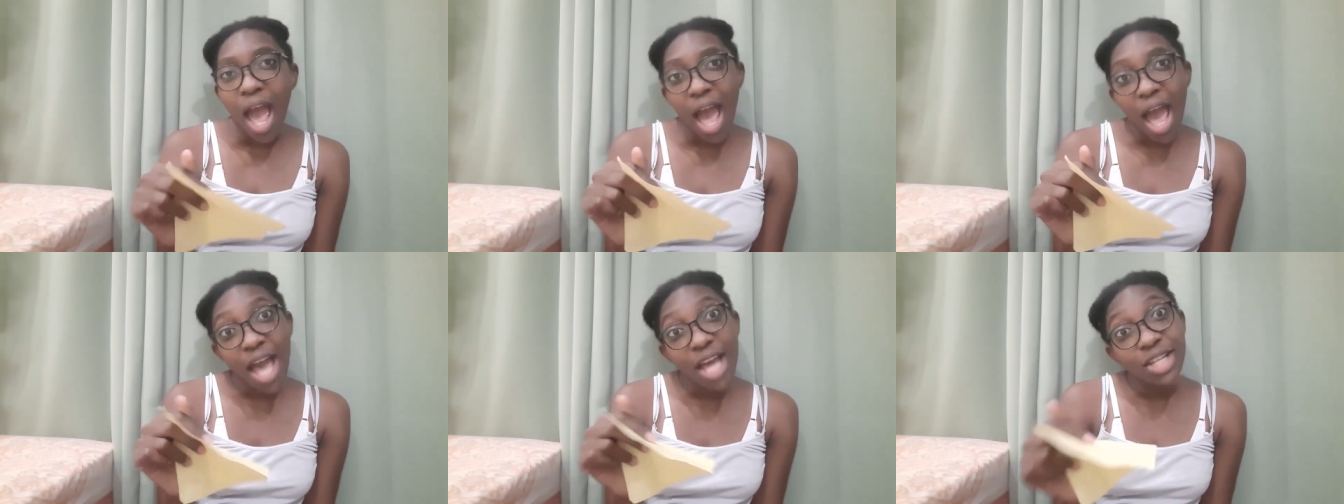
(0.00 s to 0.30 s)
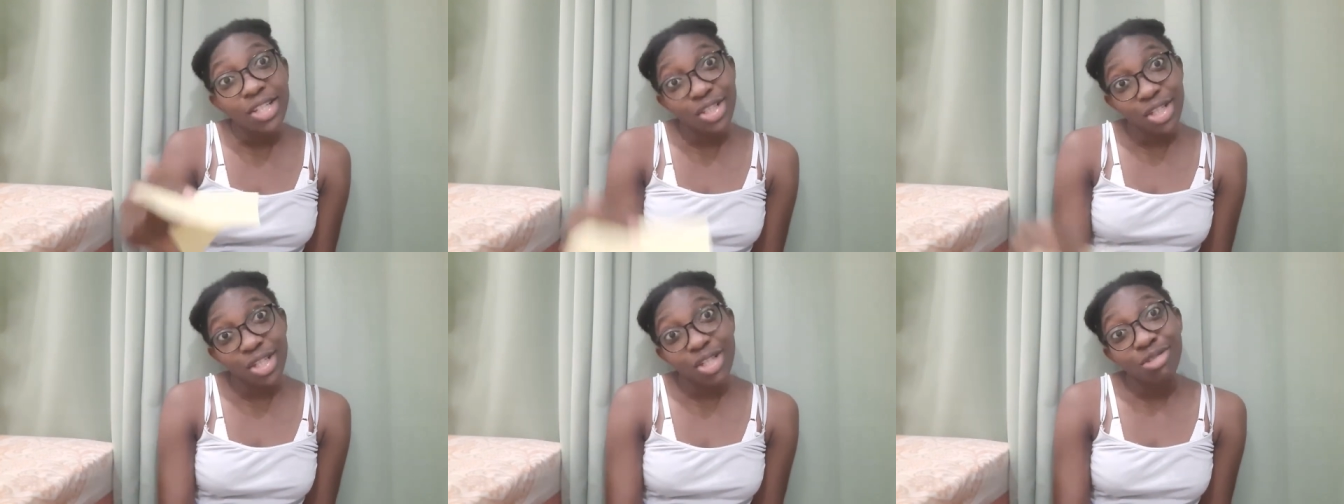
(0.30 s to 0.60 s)

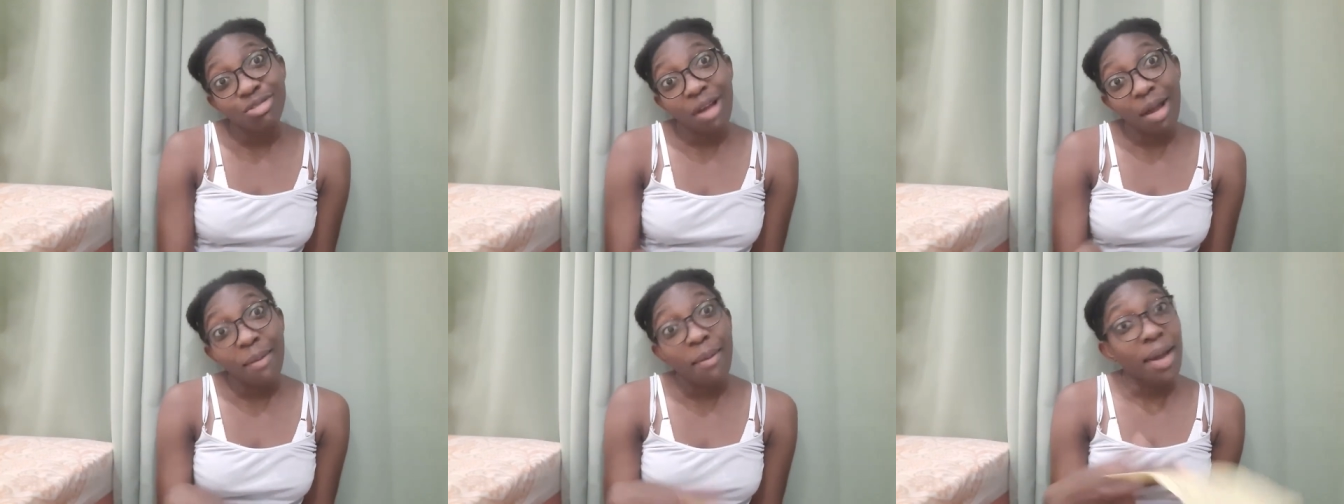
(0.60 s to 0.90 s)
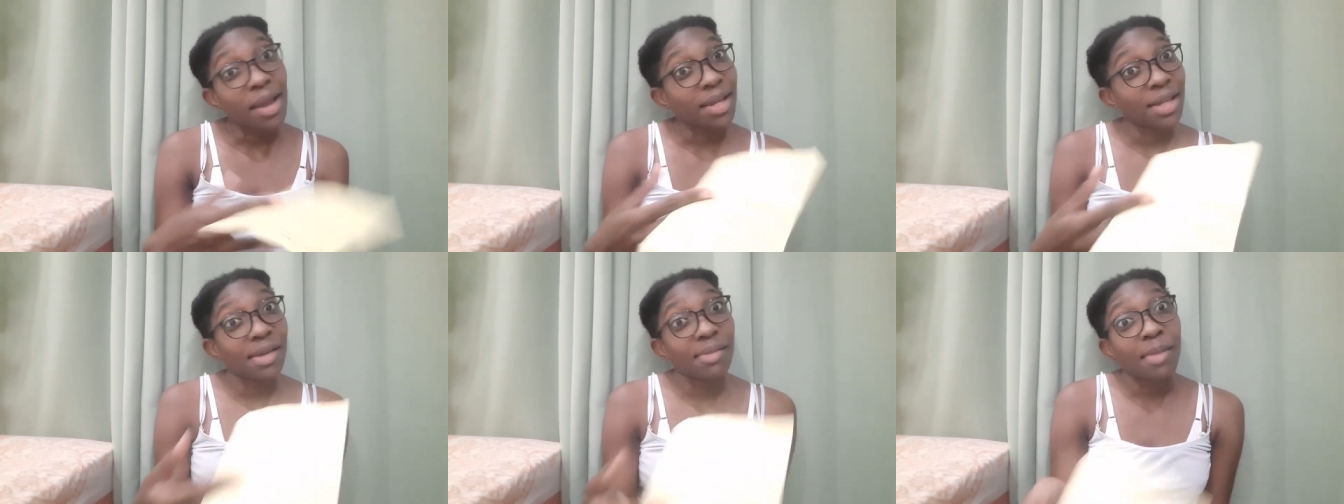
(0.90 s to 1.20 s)
I just write
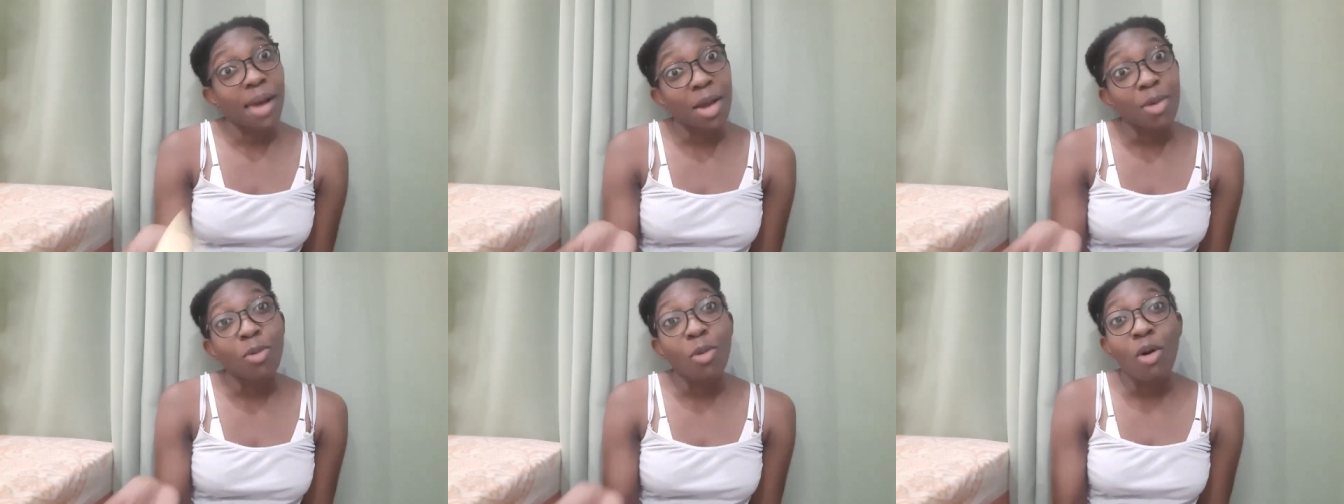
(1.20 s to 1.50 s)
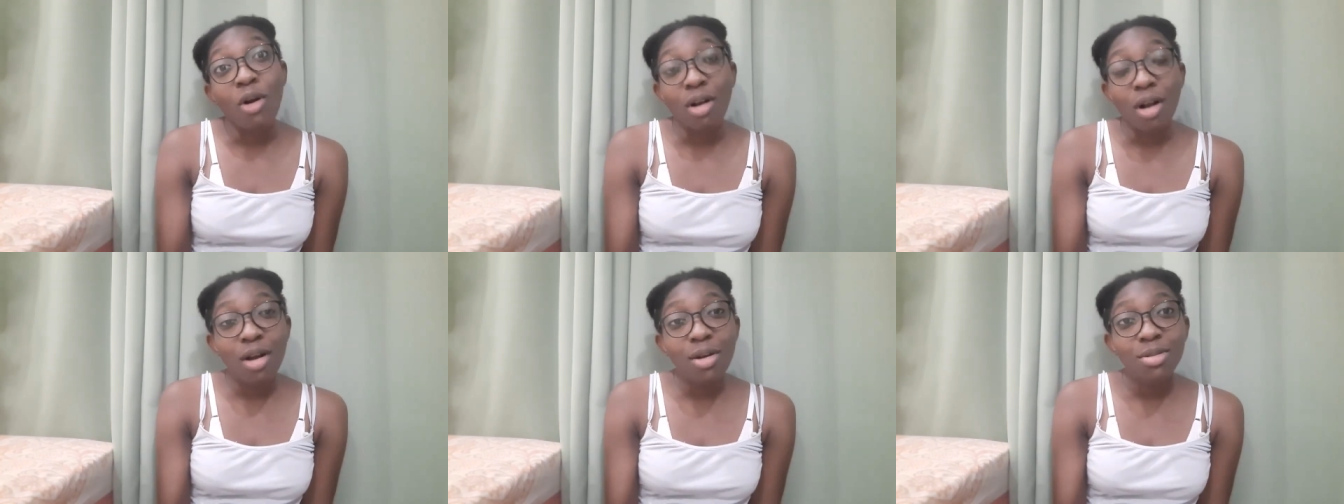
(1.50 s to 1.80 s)
my name and
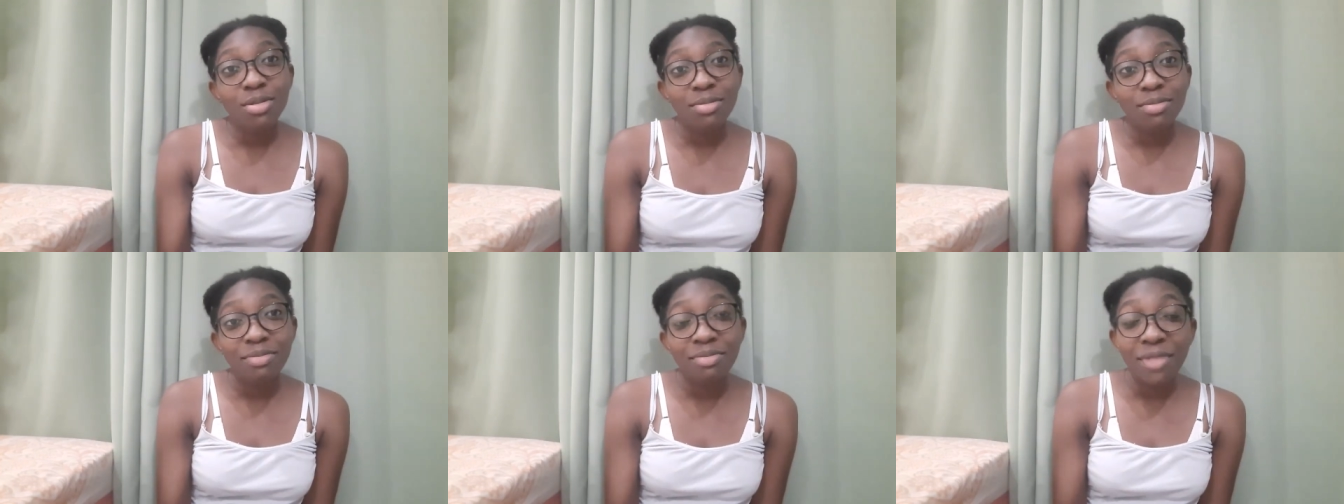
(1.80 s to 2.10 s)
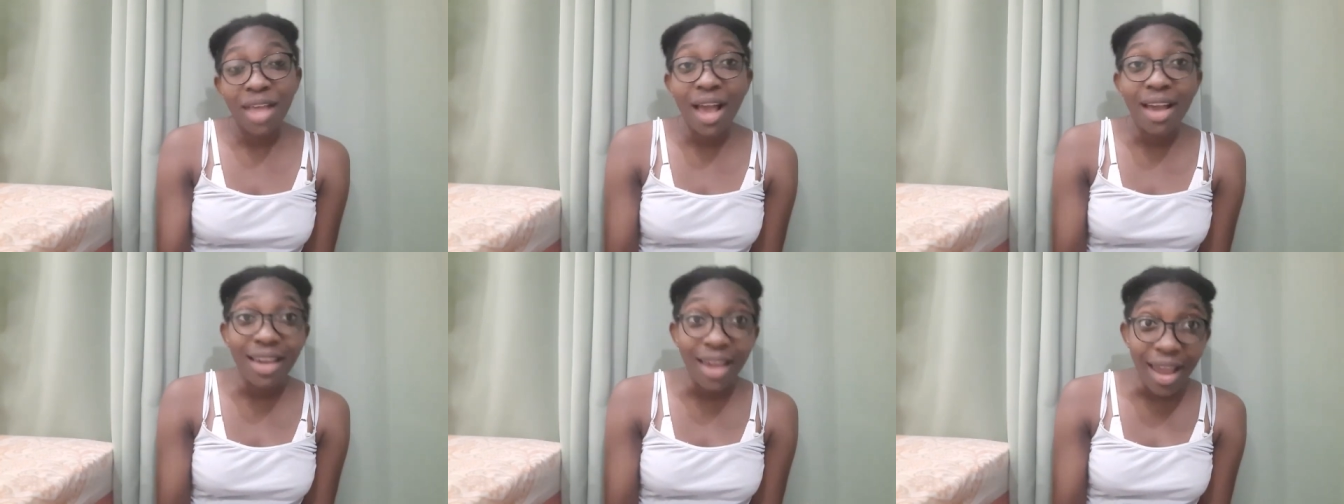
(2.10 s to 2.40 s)
walk out
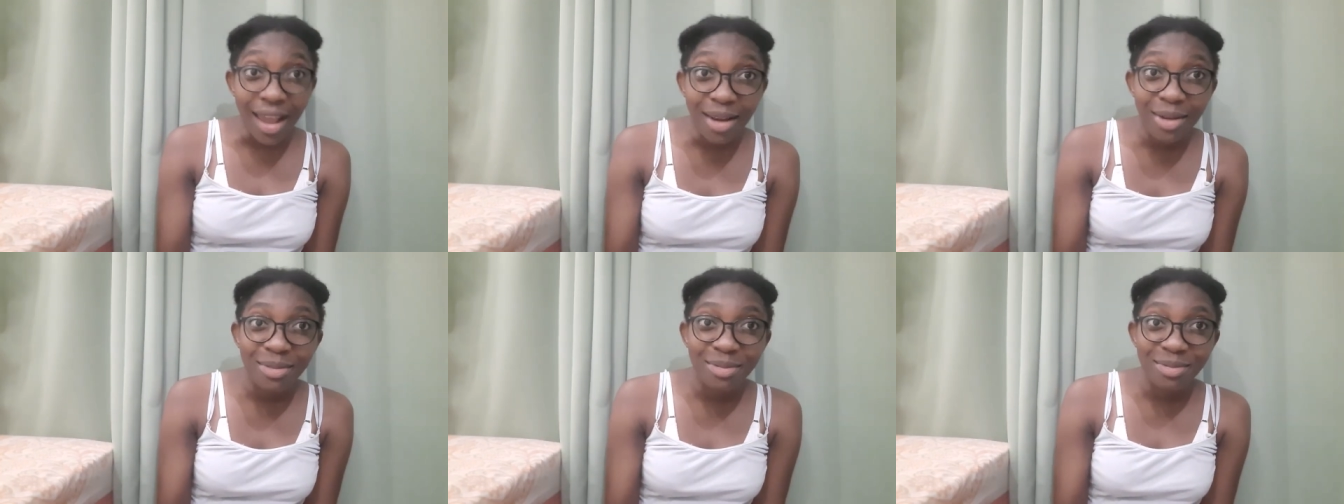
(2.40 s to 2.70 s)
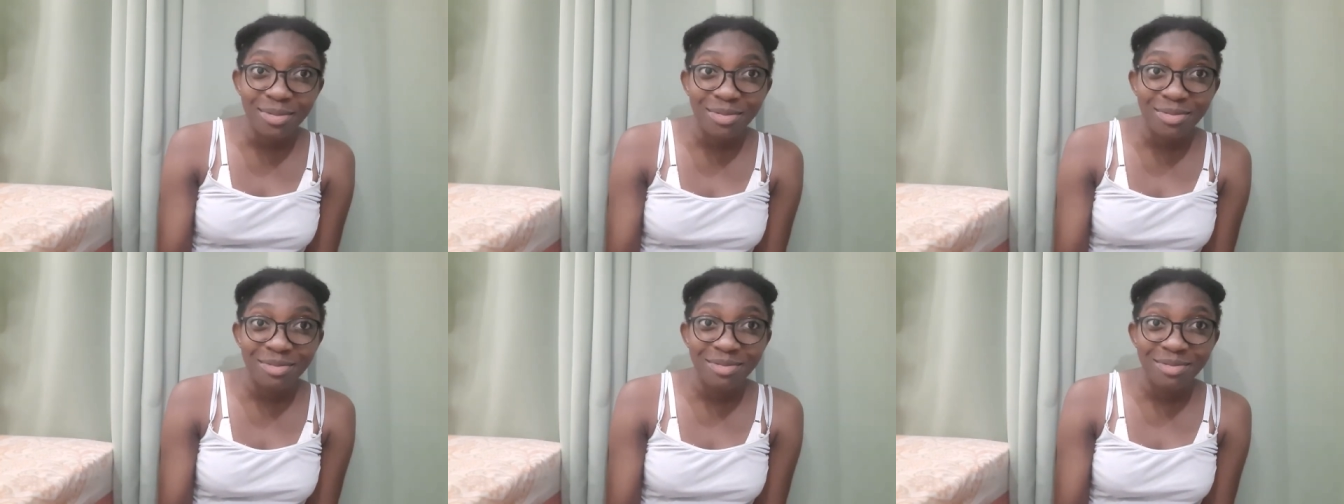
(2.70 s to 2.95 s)
again